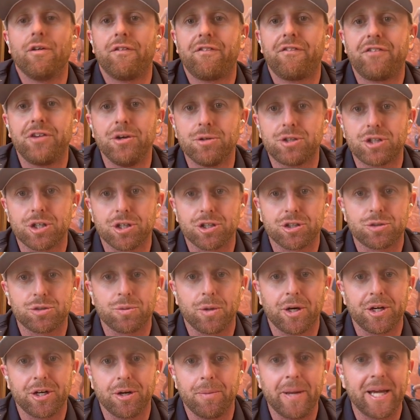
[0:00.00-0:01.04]
futures
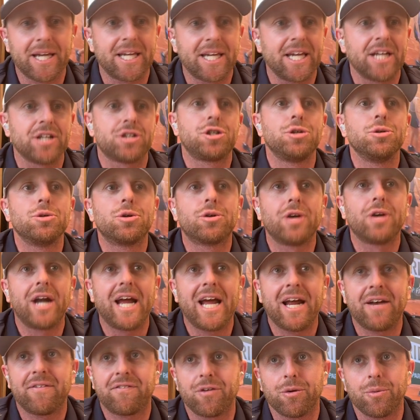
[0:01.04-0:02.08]
where you're making
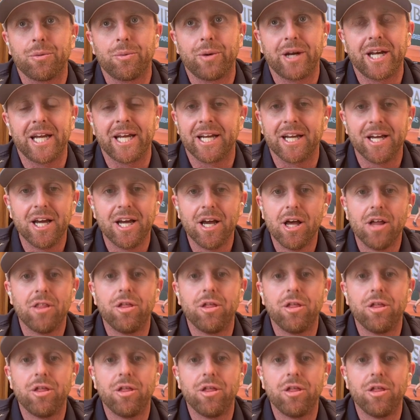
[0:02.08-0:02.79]
$2,000 for winning